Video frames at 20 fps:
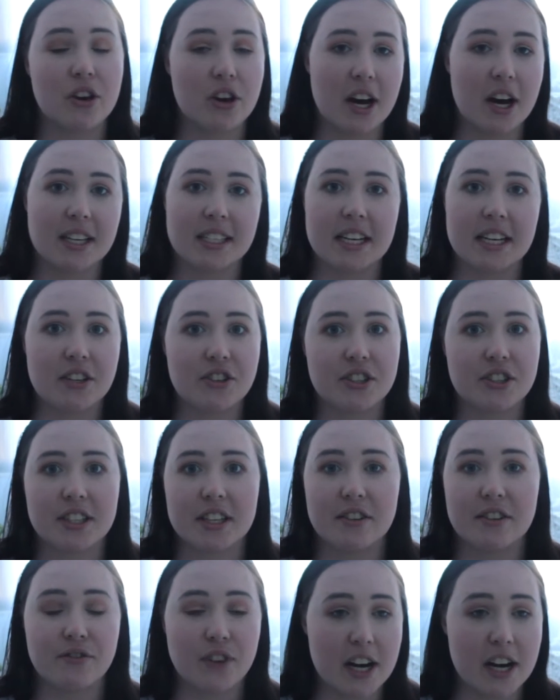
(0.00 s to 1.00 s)
you guys are
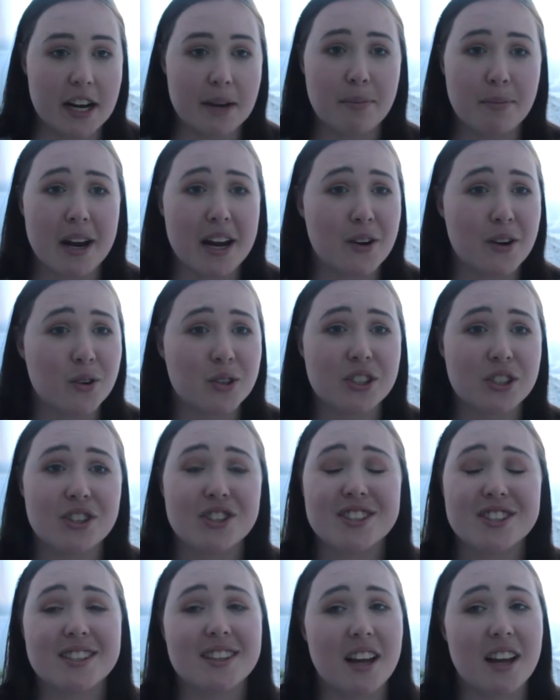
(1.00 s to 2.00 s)
interested in reading. But I also
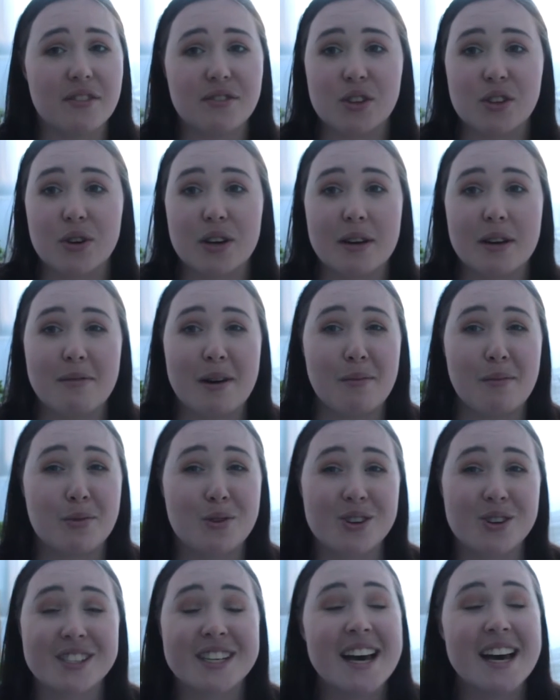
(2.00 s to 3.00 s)
just love talking about
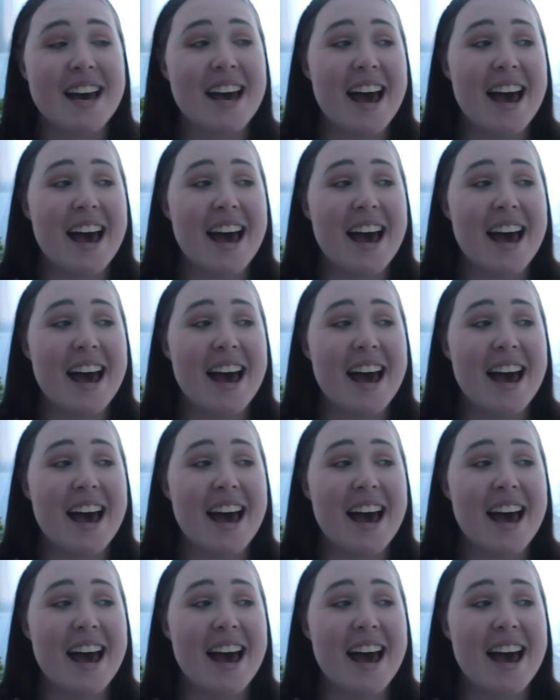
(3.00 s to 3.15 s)
books.